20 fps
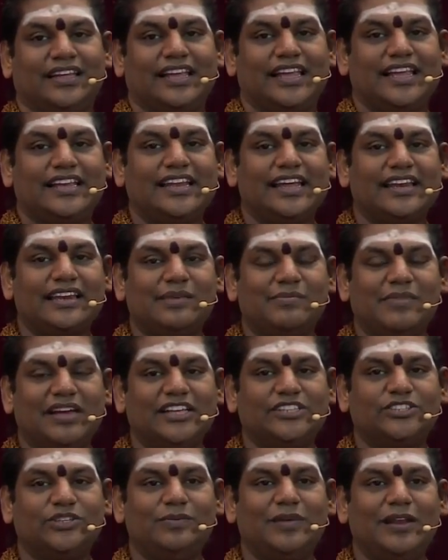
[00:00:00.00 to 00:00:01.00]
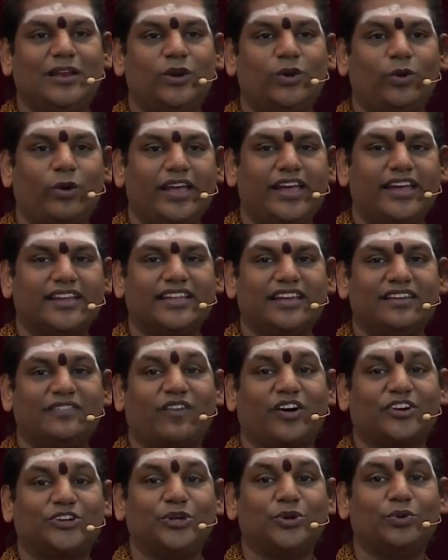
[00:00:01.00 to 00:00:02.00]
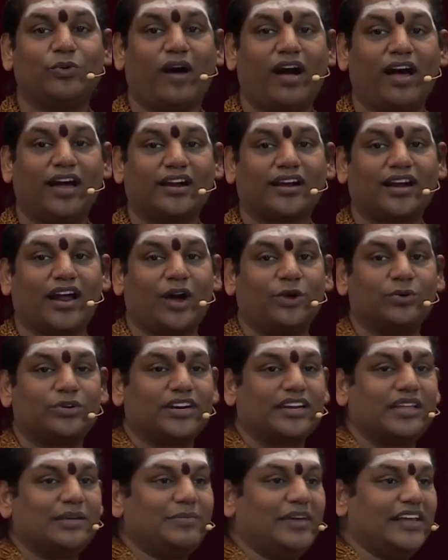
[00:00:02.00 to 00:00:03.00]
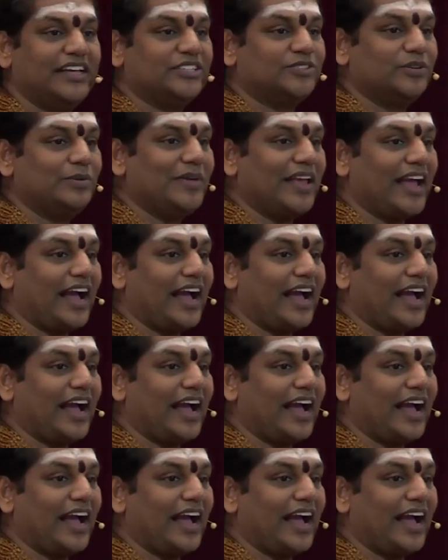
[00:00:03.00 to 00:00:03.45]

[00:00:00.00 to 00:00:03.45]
Inner image will be lower than what you are, outer image will be